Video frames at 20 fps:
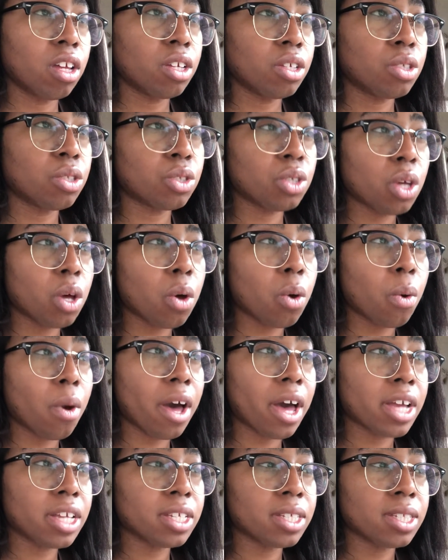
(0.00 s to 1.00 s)
So
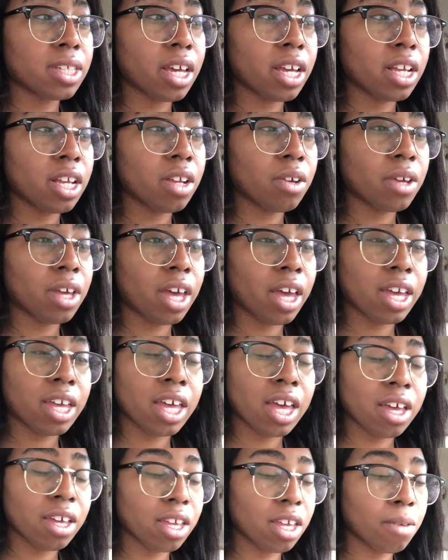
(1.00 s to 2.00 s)
I decided, okay, I
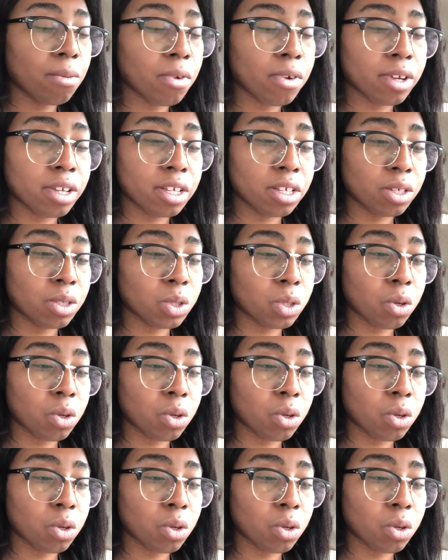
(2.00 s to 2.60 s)
can't keep going in this